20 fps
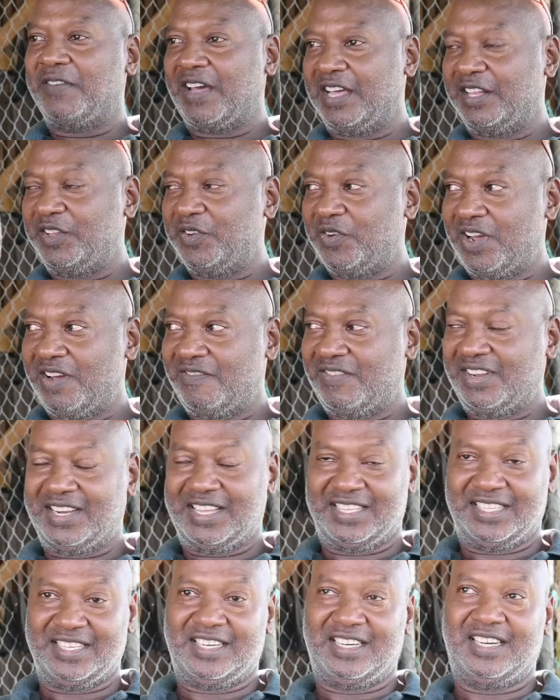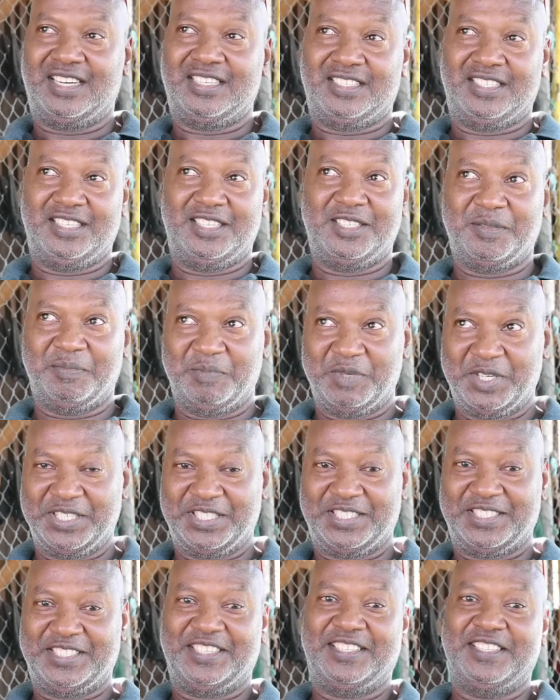don't have a lot of horses,
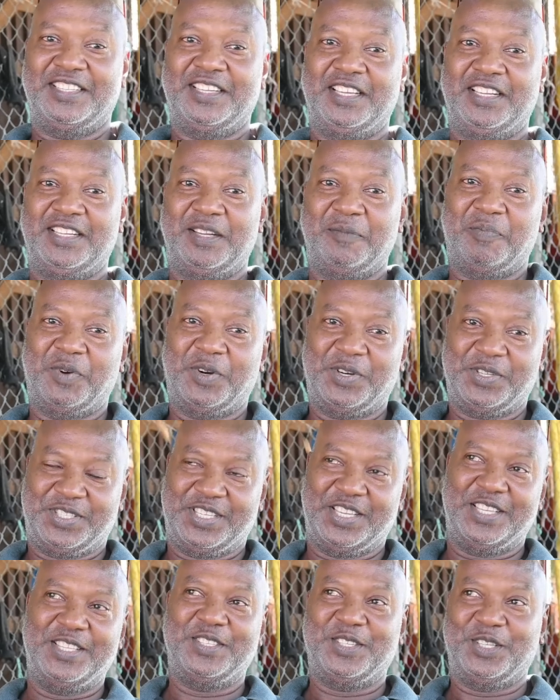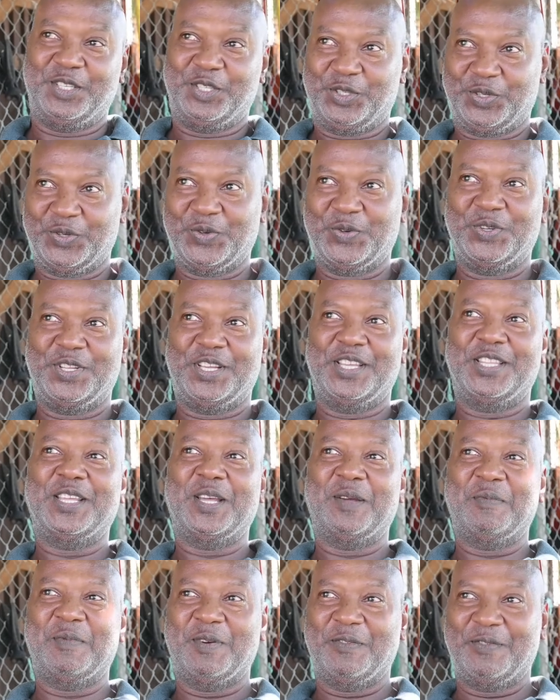but the percentage show that
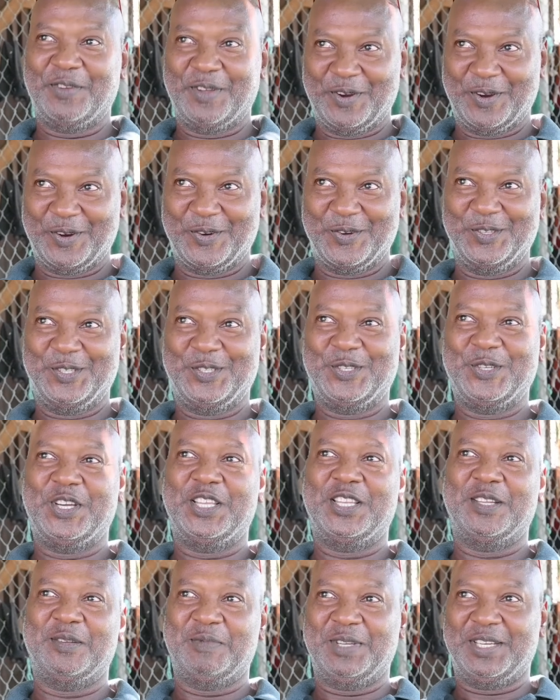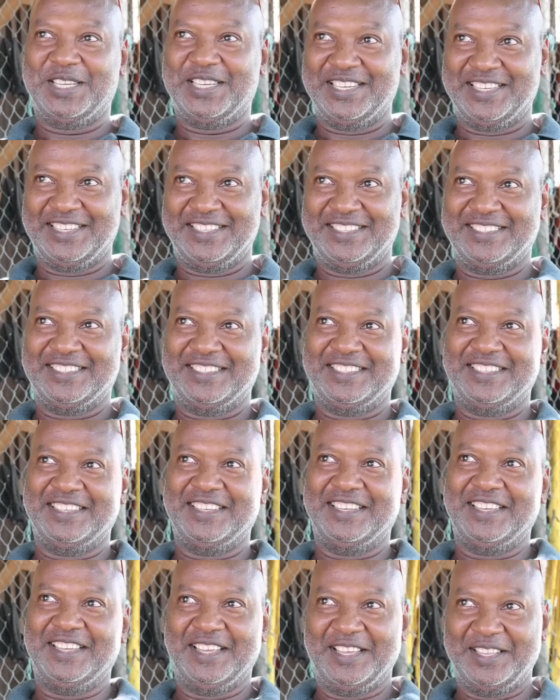I'm a very good trainer because
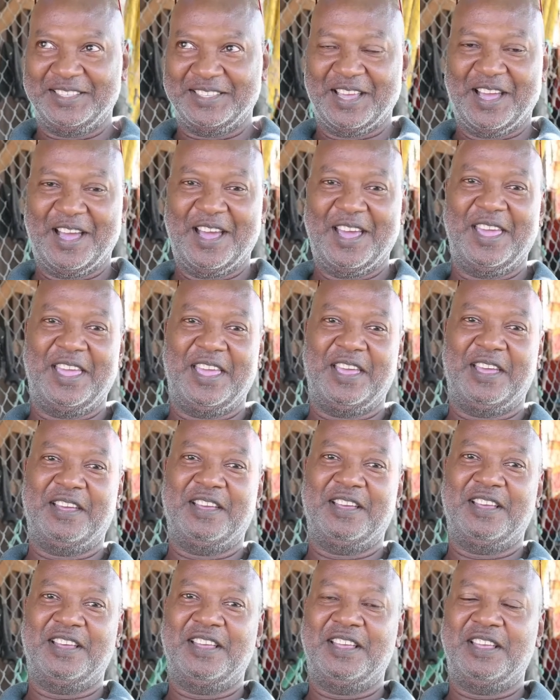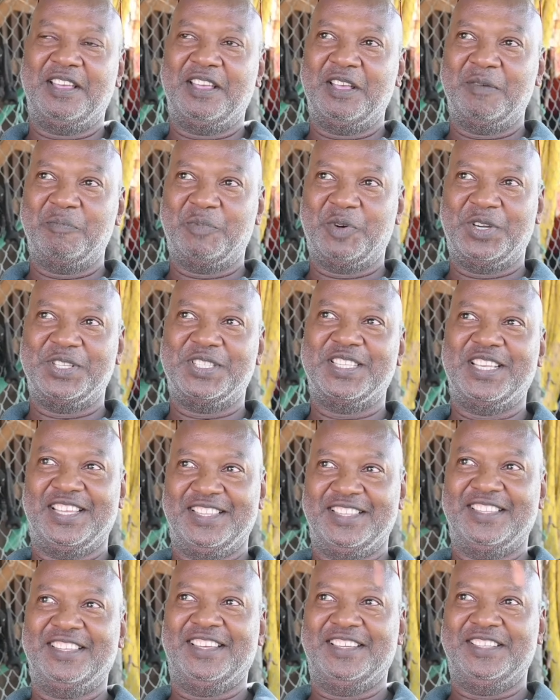it's a high
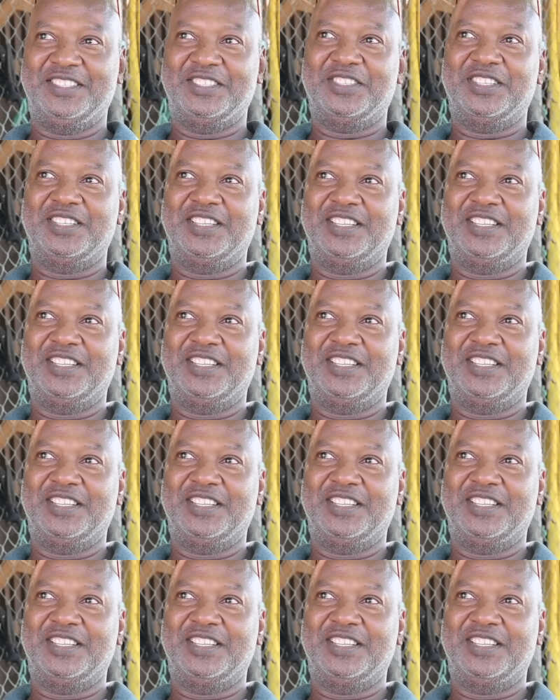percentage.